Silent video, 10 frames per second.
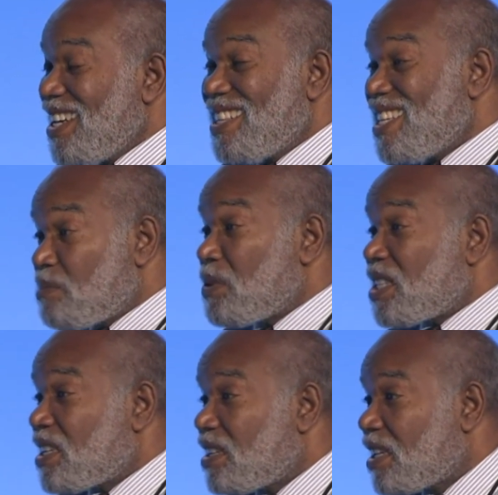In this
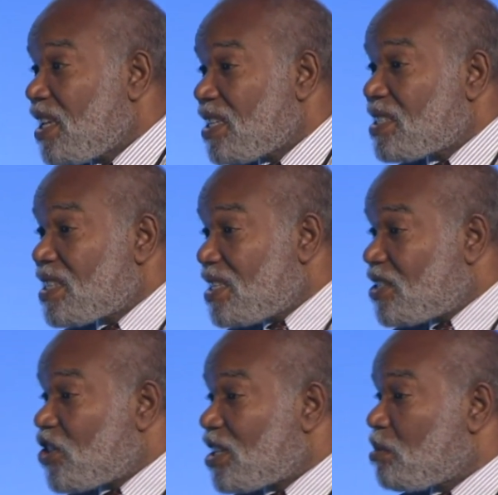particular case,
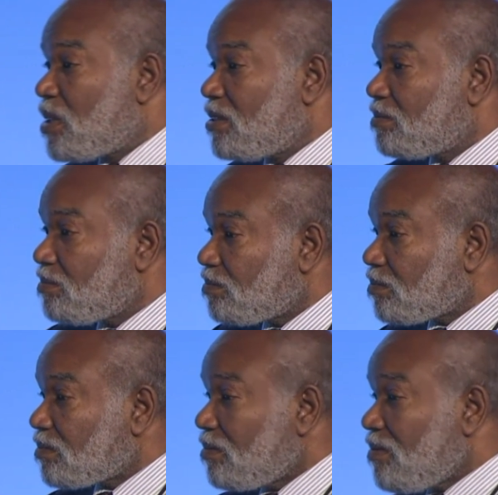this gentleman,
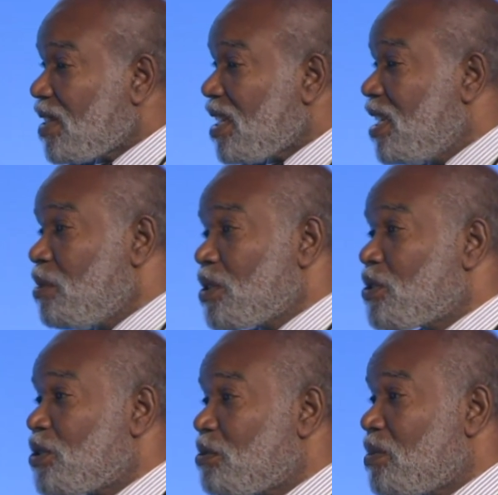he was
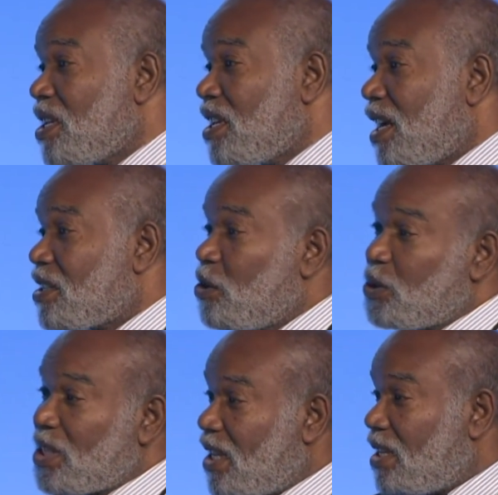going to be at a
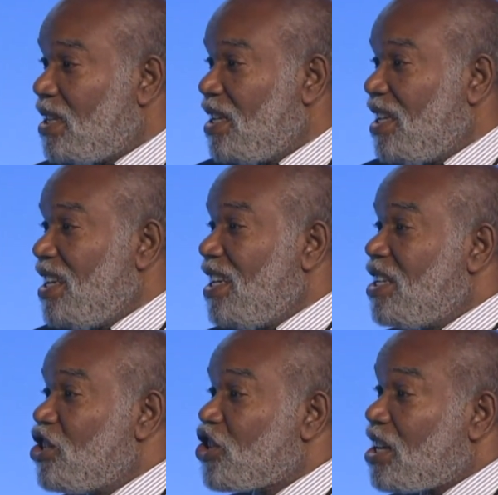hotel
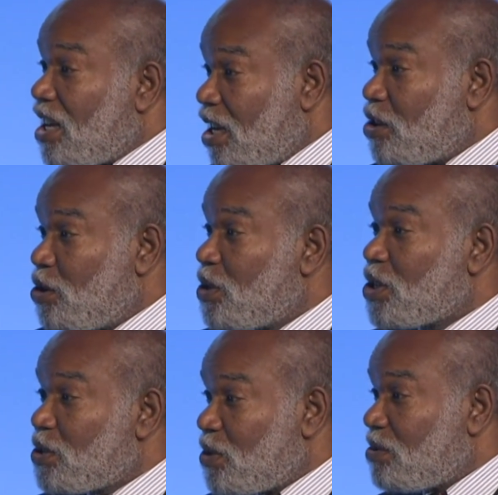in Chicago,
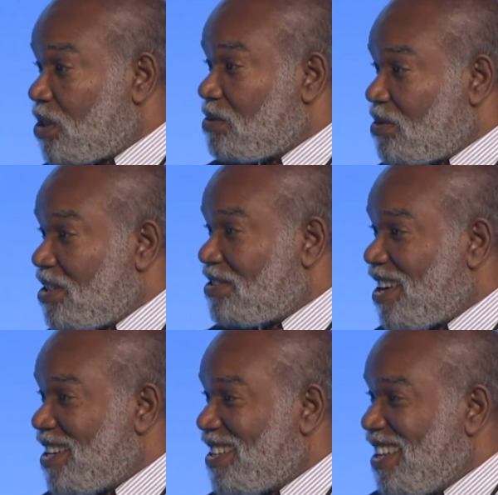which is what
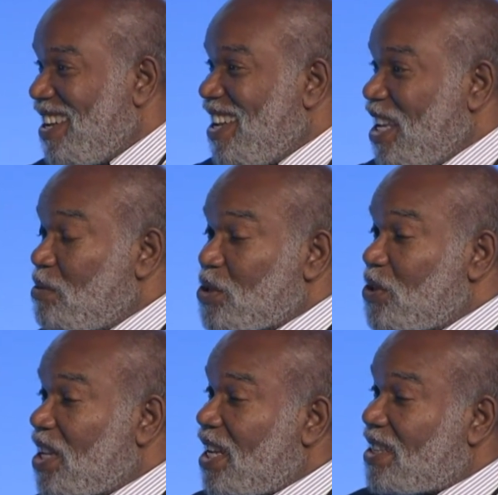right? Mm-hmm. He was
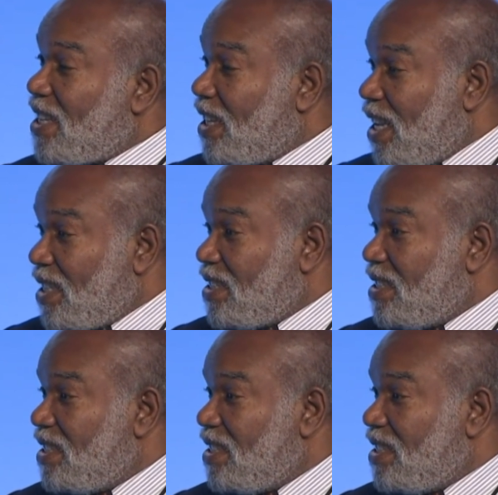going to get there late.